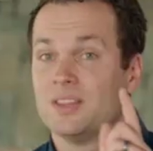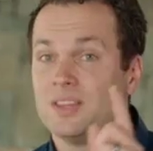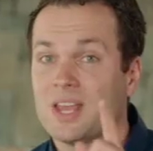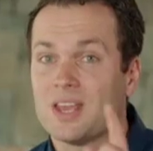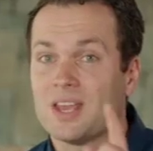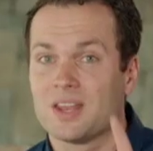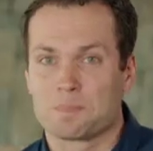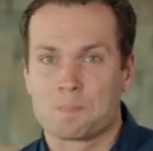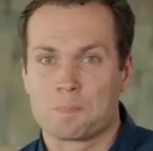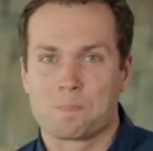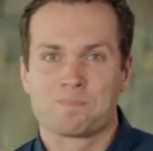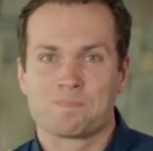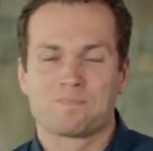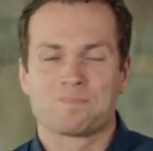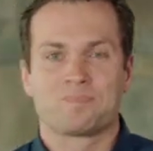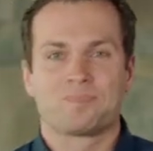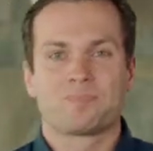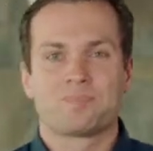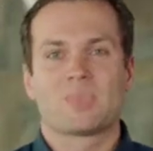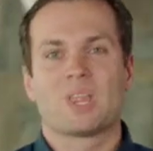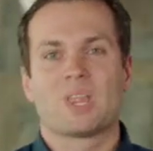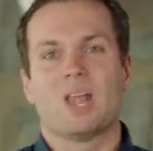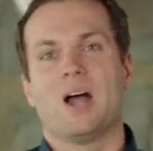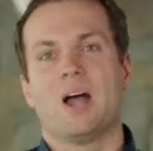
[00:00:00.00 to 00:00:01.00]
And then
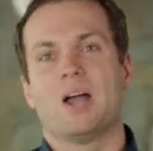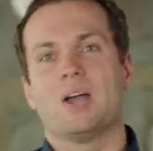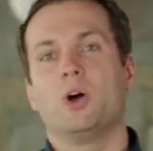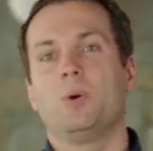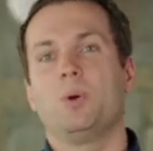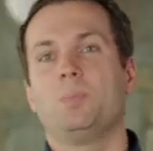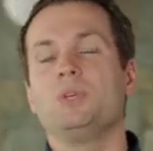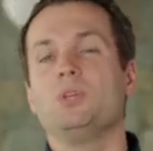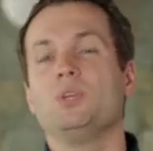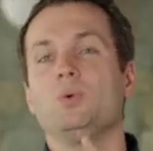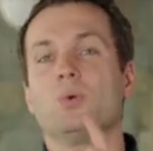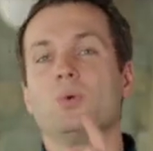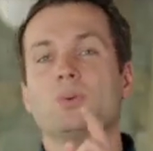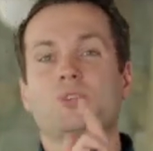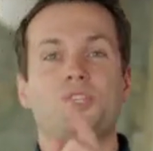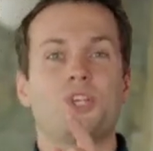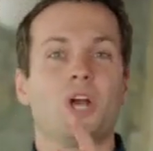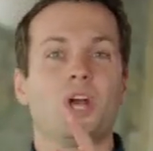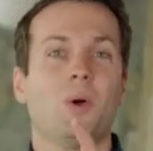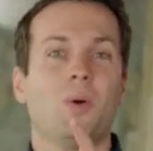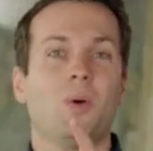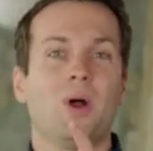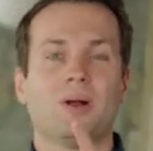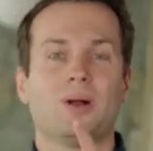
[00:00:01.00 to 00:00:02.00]
I hope you will
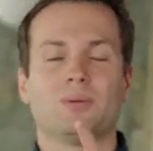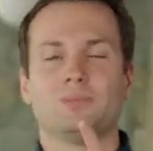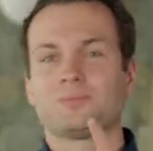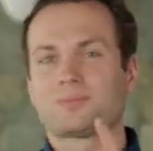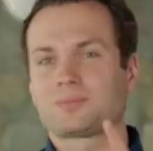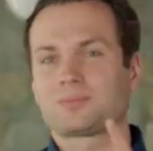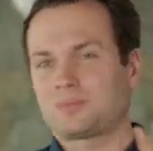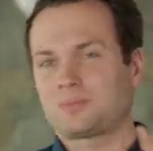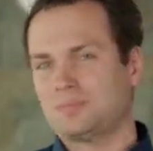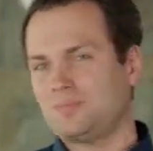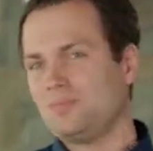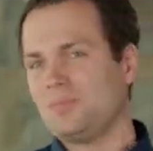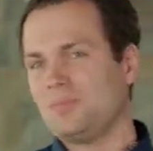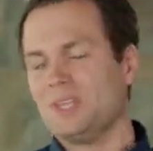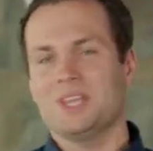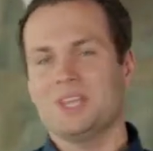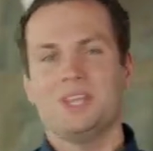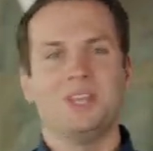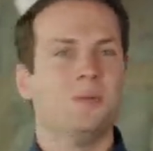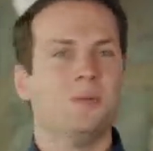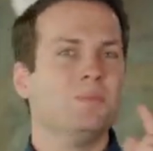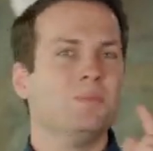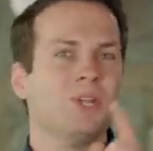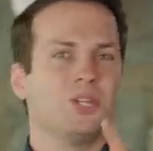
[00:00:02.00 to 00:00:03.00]
show up
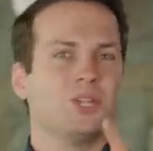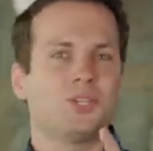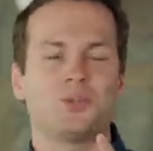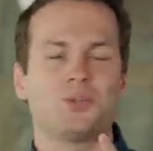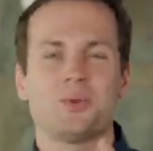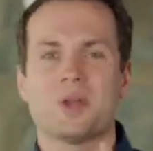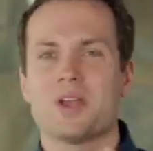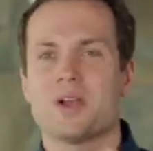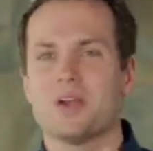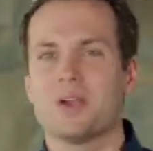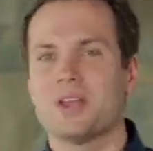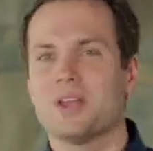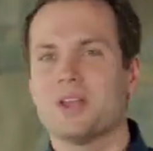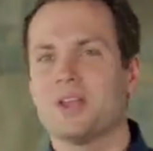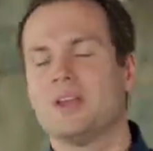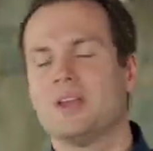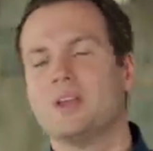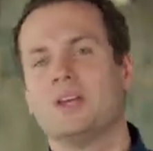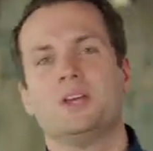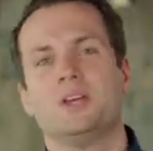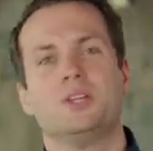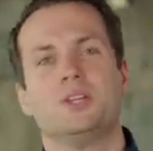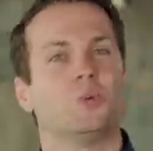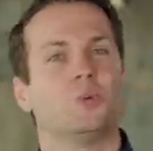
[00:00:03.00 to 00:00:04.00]
in a ministry area,
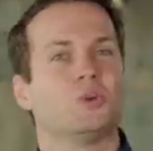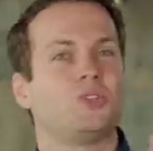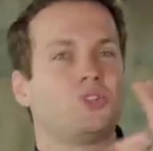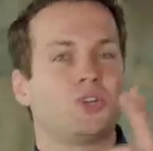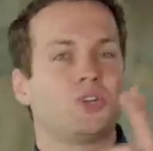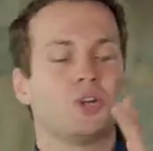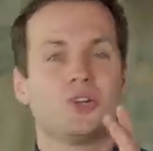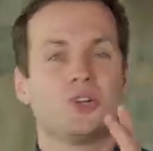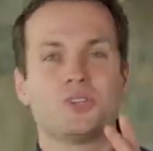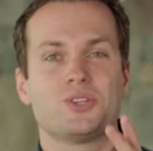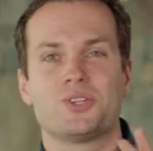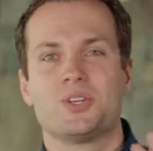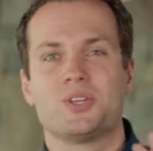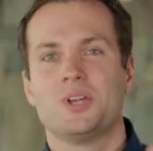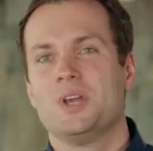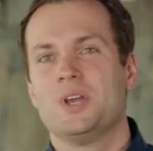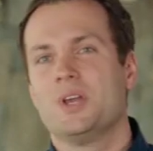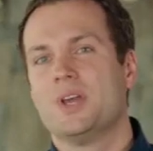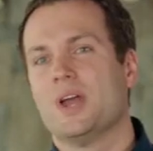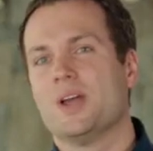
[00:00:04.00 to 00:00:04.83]
to a church,